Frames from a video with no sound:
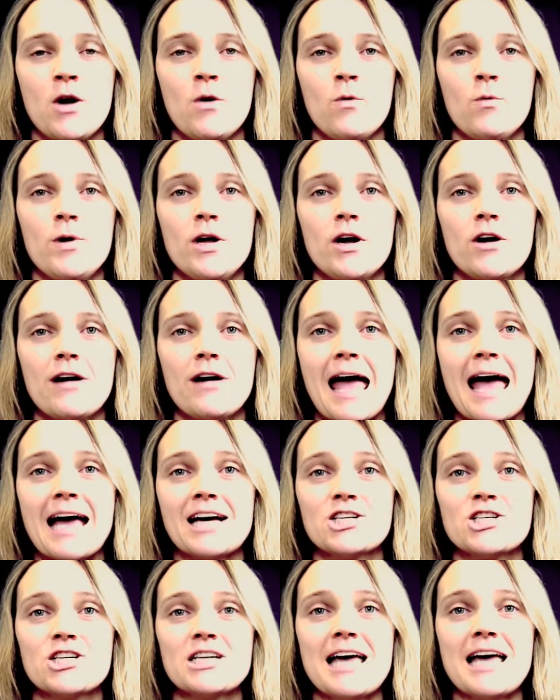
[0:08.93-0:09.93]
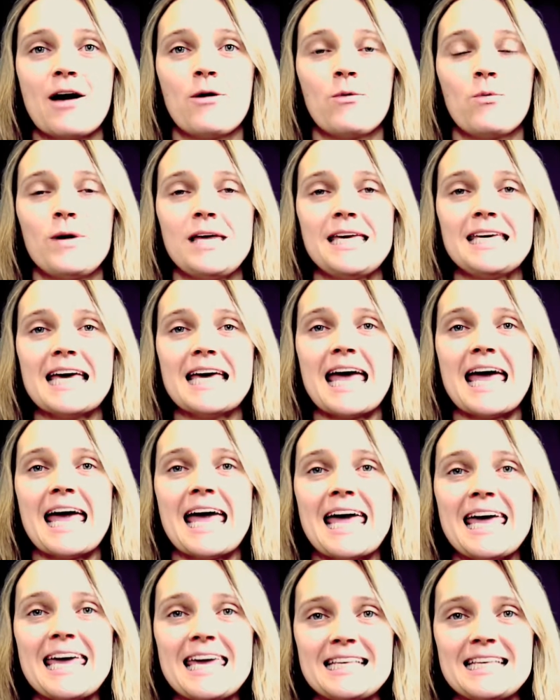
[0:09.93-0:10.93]
We are actually at week
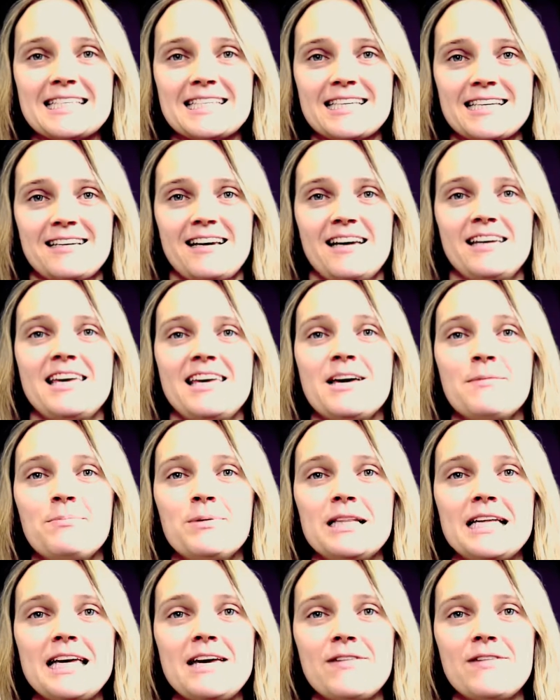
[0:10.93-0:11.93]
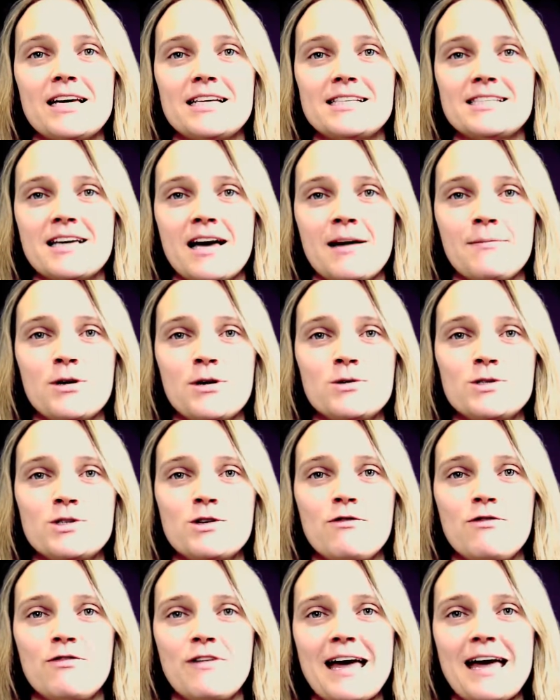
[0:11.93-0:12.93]
8. I can't believe it. Time goes
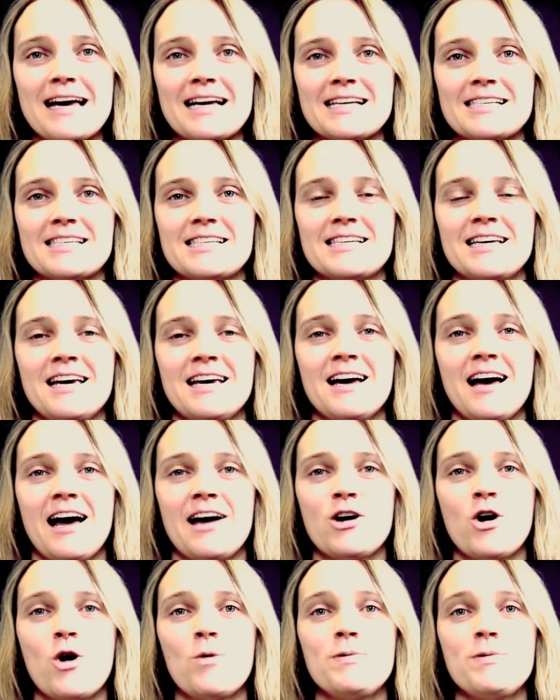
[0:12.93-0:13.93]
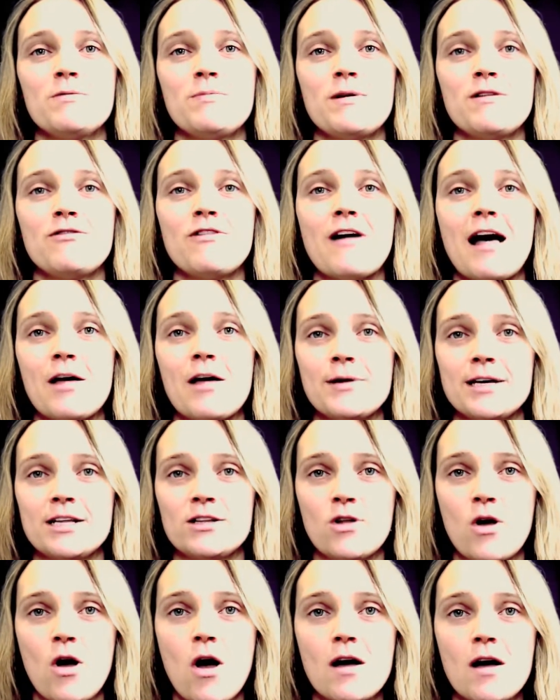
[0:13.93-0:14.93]
so fast. I hope you've been following
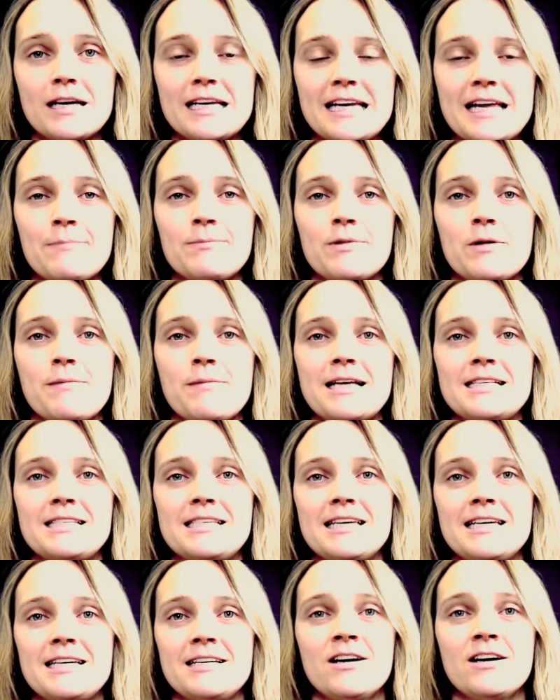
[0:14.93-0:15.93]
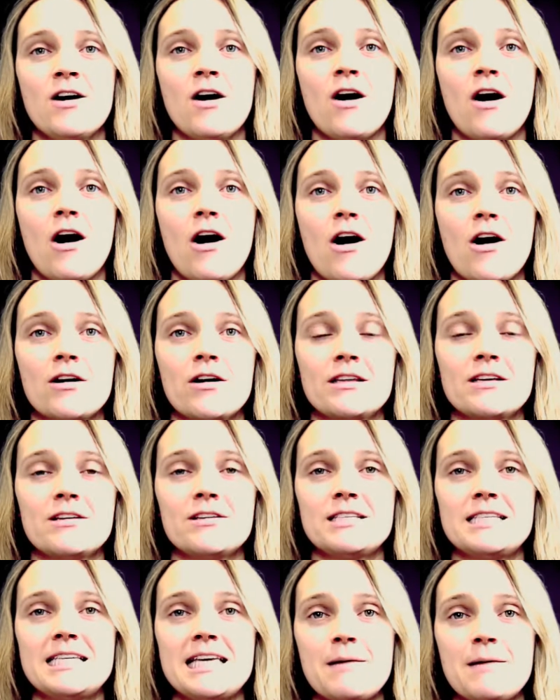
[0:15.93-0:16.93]
along and implementing our
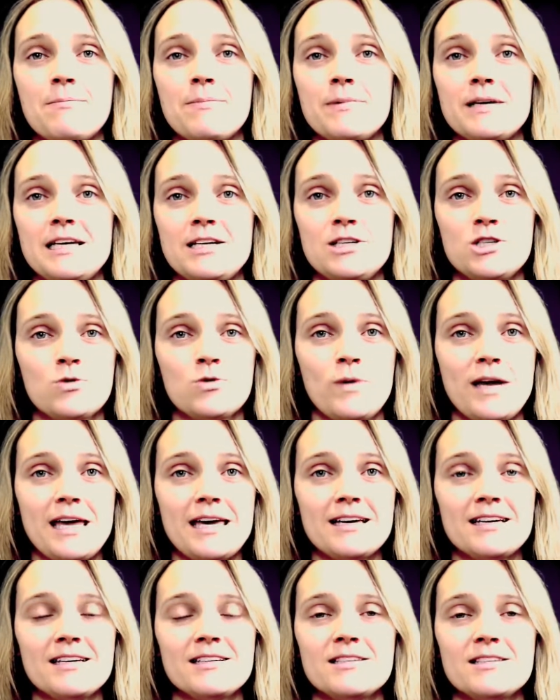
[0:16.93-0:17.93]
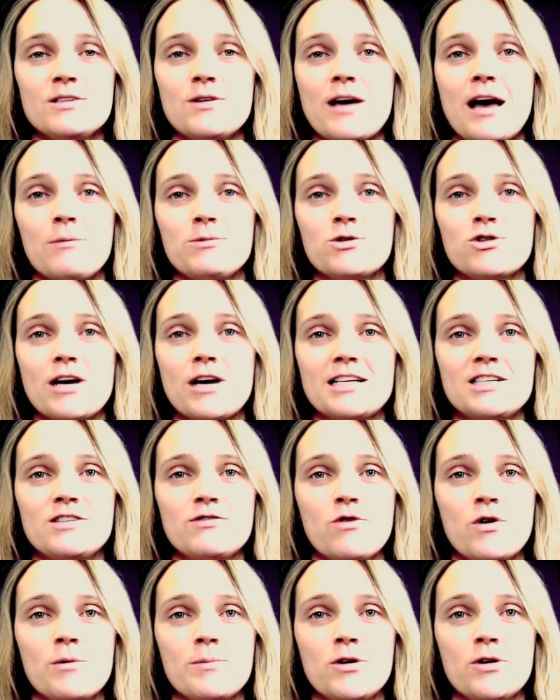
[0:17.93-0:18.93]
little tip each week to help
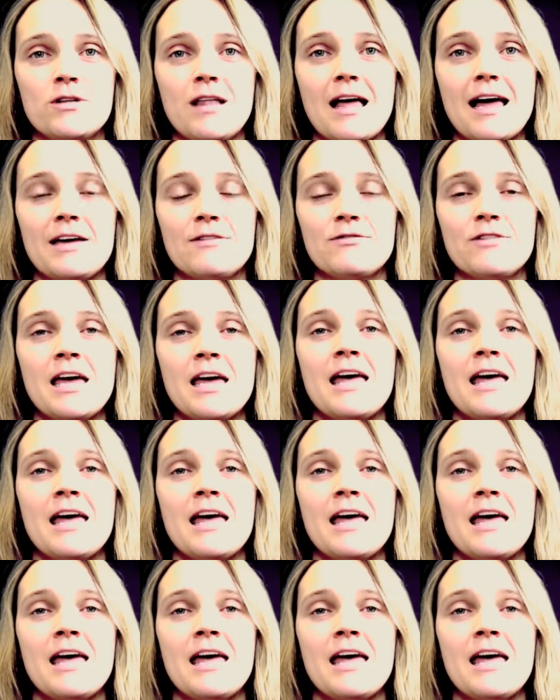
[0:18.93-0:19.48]
transform your life.